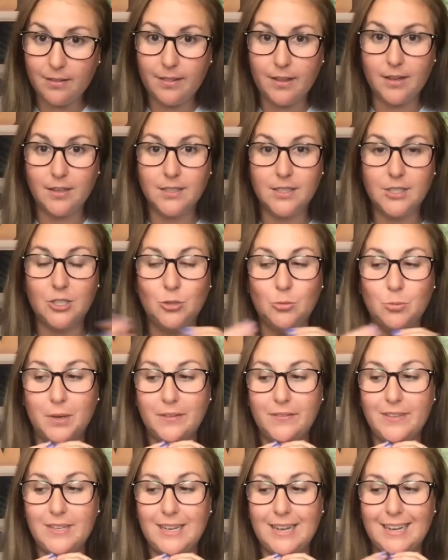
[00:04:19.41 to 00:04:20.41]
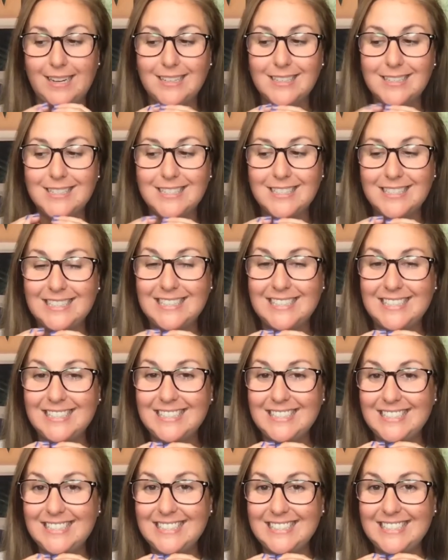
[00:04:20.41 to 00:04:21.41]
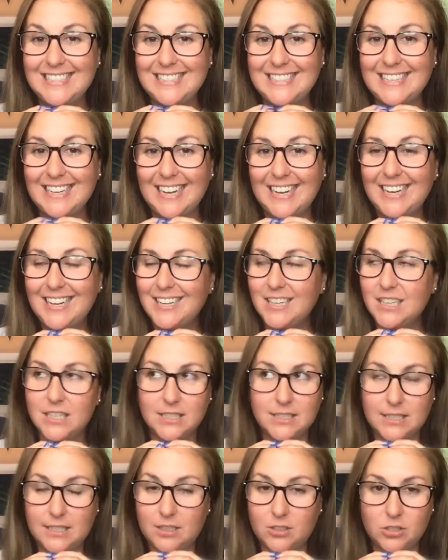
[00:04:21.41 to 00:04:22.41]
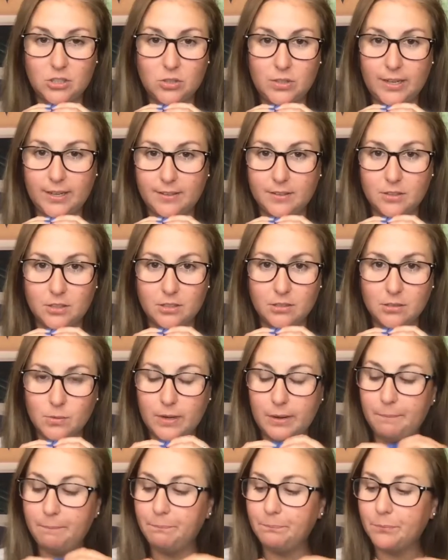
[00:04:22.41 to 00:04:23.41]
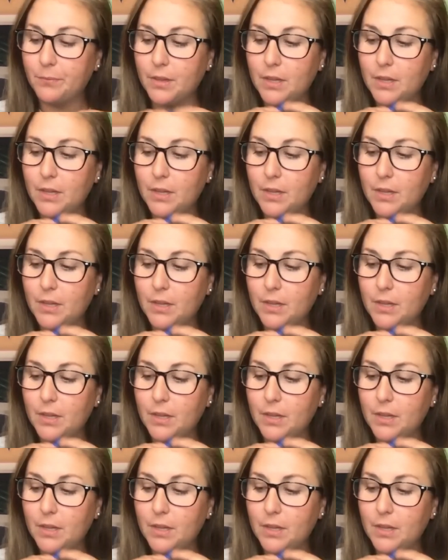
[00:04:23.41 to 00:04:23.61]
thanks to my VAs, because I don't do calendars well.